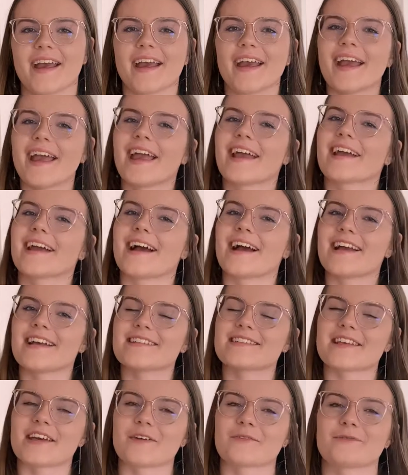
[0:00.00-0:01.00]
Hey
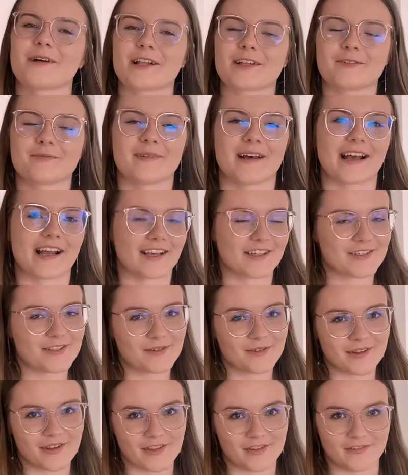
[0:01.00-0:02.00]
guys, and welcome back
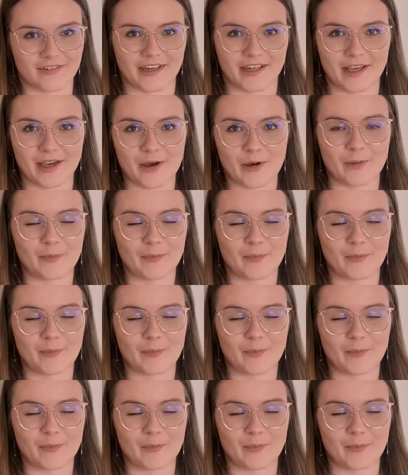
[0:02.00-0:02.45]
to another video.